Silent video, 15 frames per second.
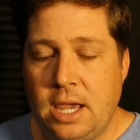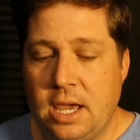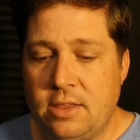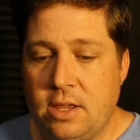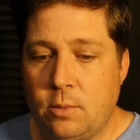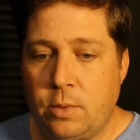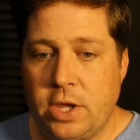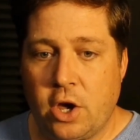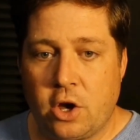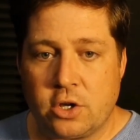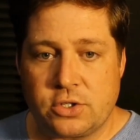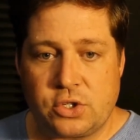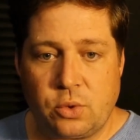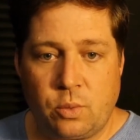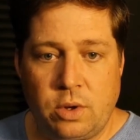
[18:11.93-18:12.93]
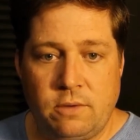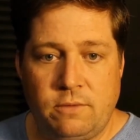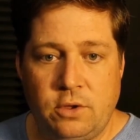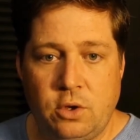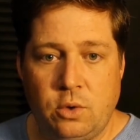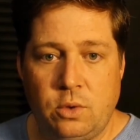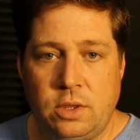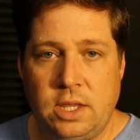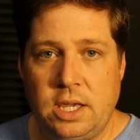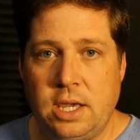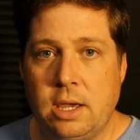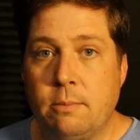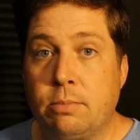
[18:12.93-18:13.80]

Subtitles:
And then we also reviewed the